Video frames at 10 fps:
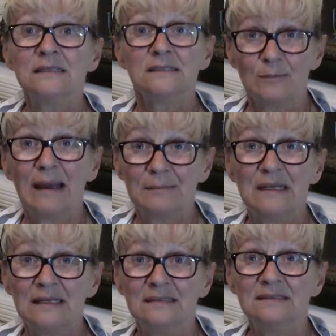to
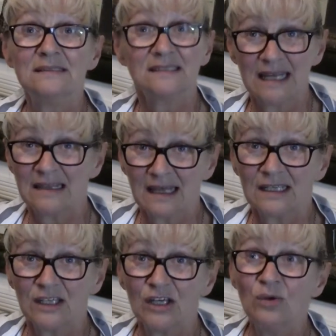Macmillan to say
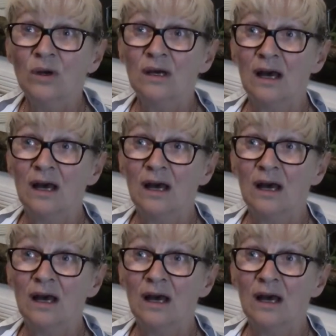thank you.